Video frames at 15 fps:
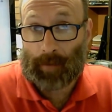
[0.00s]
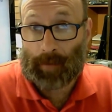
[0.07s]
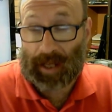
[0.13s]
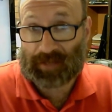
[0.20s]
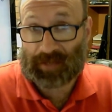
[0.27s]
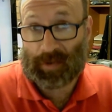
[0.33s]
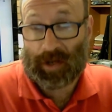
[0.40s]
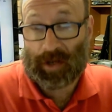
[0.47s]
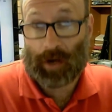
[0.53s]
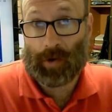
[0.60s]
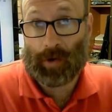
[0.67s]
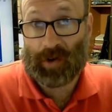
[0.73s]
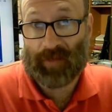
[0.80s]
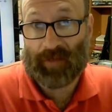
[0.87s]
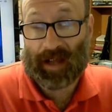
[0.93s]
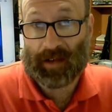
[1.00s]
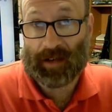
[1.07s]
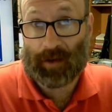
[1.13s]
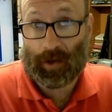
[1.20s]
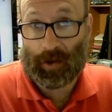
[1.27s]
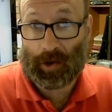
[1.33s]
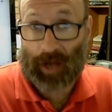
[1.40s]
But as we know, I've
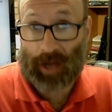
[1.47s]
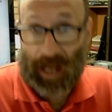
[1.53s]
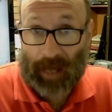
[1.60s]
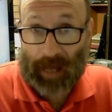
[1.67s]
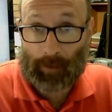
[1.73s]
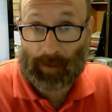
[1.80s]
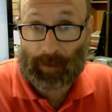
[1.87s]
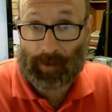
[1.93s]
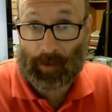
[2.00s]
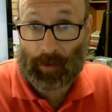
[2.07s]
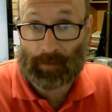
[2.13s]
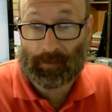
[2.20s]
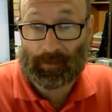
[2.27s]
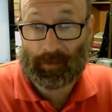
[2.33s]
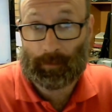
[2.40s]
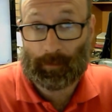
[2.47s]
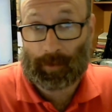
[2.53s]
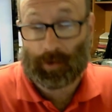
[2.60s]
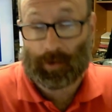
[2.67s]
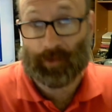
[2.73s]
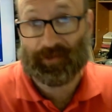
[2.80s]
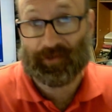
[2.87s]
had a lot of hardware problems,
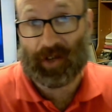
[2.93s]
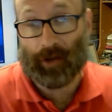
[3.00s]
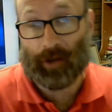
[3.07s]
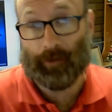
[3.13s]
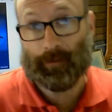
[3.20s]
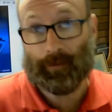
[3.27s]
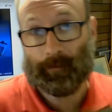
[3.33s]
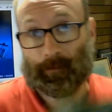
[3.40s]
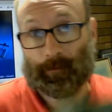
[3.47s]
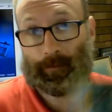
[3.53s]
but also